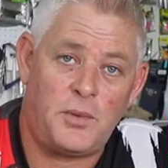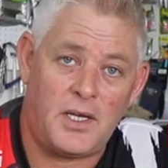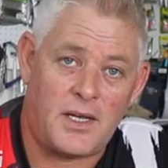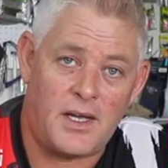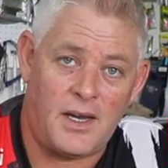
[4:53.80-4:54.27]

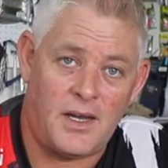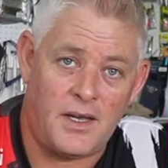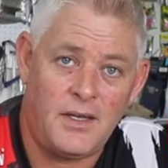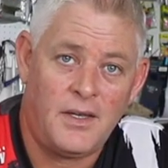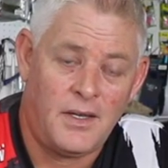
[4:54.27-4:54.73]
been a
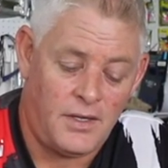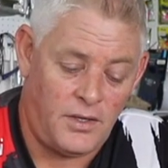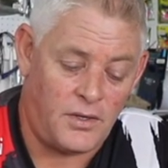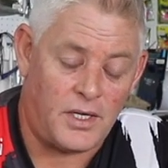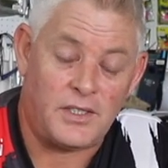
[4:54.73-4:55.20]
color
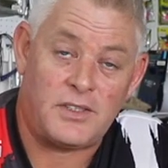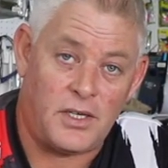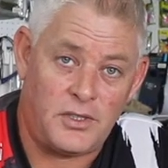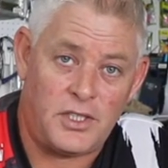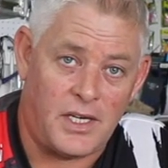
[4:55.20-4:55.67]
you can
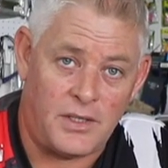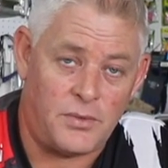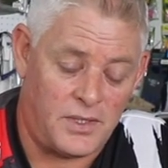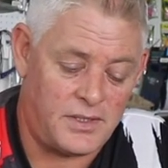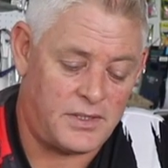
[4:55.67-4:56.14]

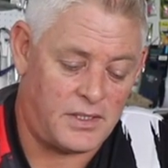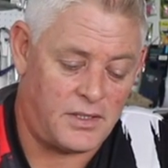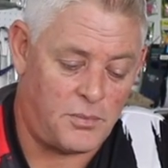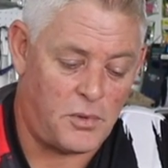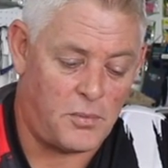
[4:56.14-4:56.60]
associate with the
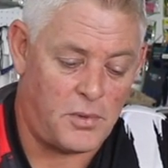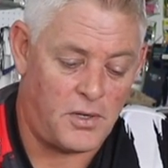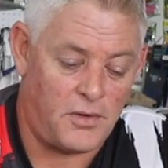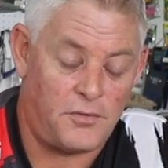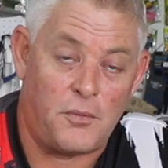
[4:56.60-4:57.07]
southern
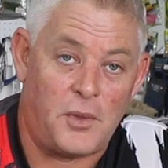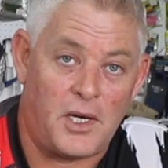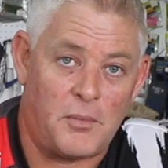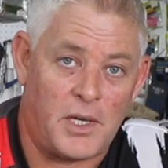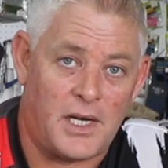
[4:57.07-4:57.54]
Pompano for
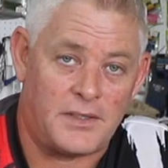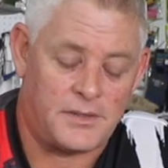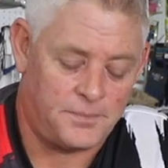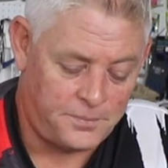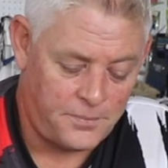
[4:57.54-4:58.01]
better
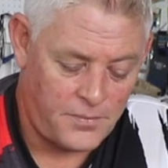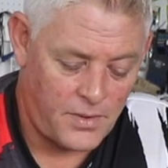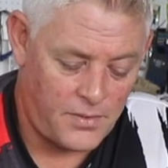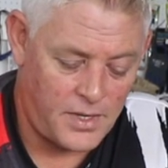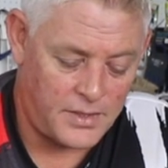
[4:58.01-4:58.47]
bites.
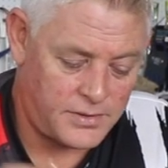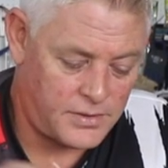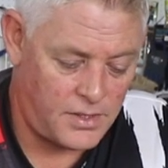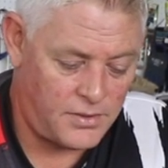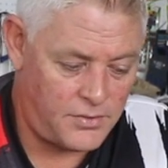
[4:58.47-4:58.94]
All right,
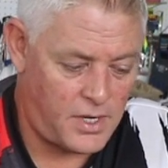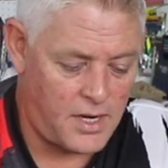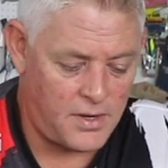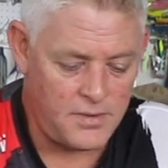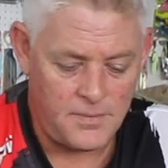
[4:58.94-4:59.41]
so
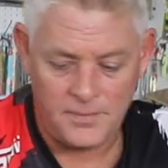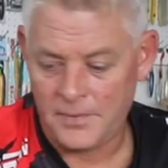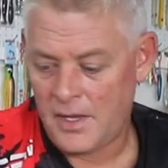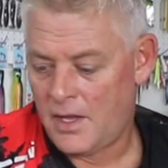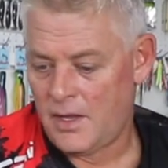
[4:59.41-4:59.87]
3-0.
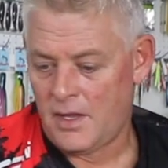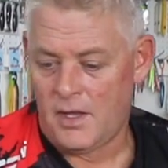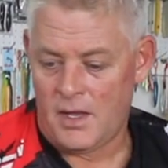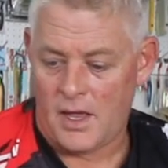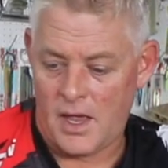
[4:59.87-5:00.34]

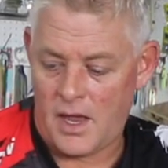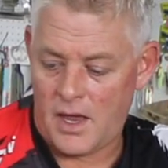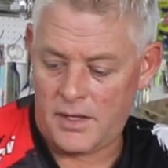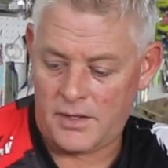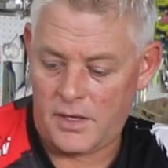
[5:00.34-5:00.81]

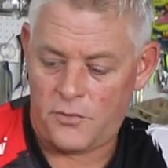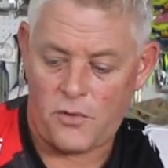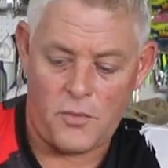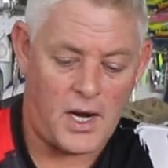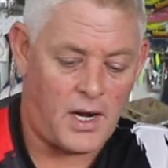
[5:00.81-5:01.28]
And then
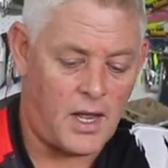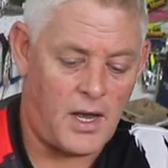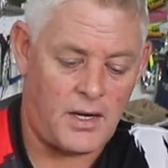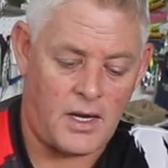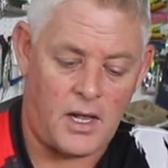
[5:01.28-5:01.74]
for my
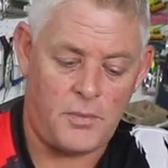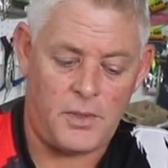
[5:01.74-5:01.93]
line, I'll